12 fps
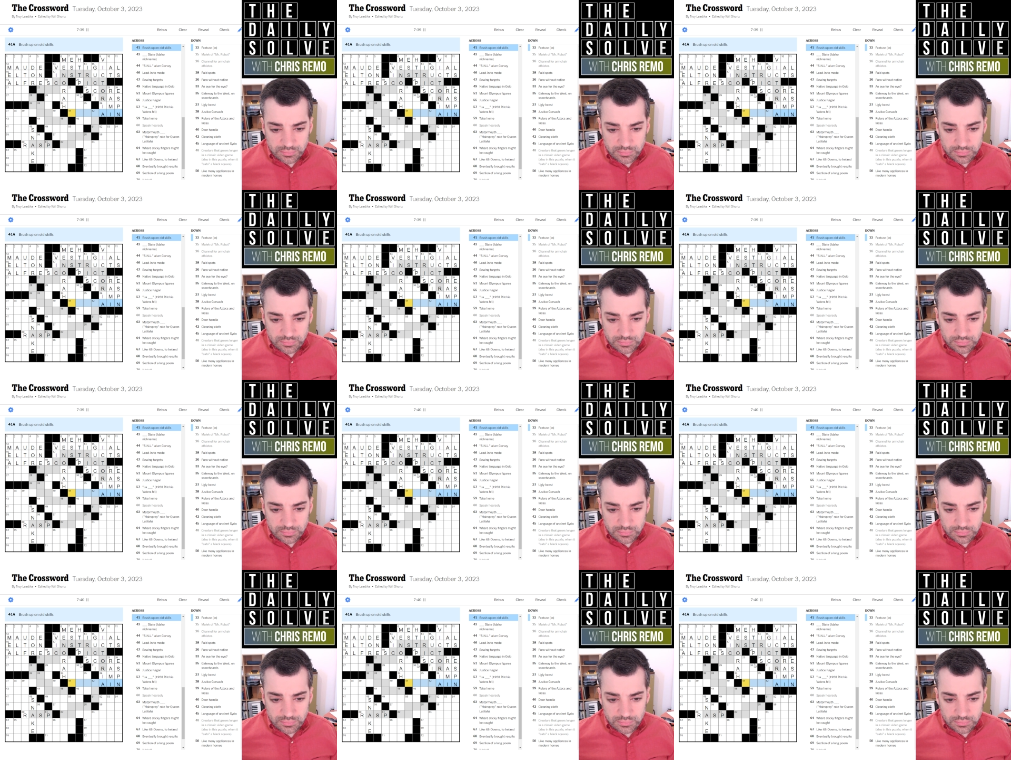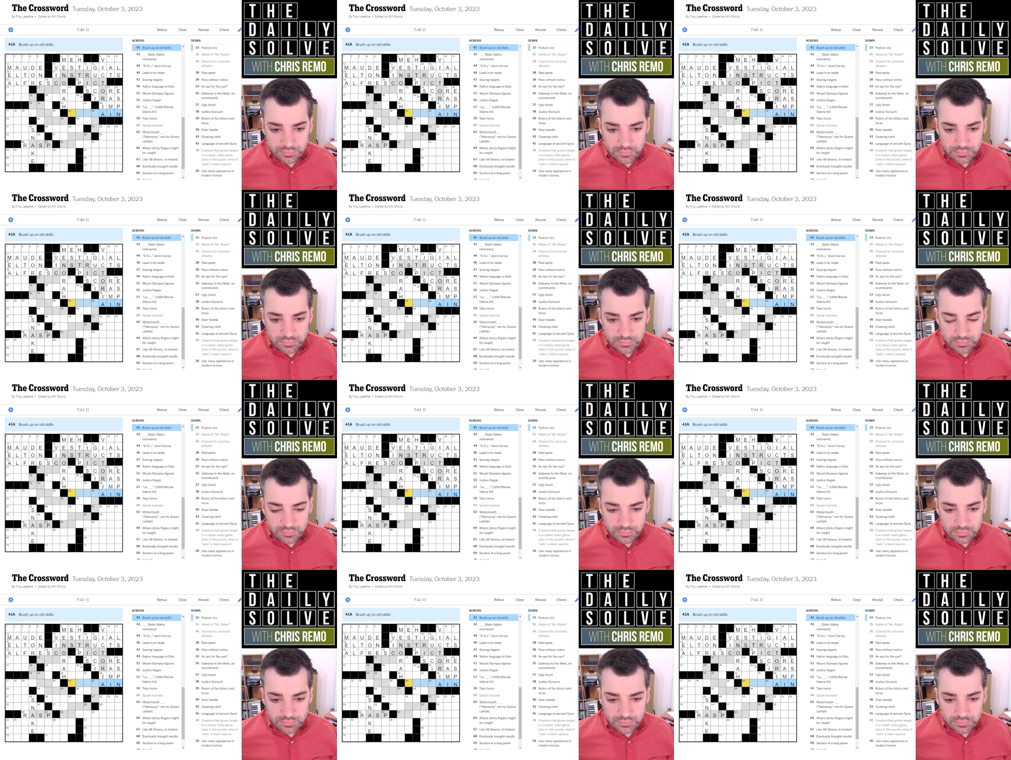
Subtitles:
No one is speaking in this clip.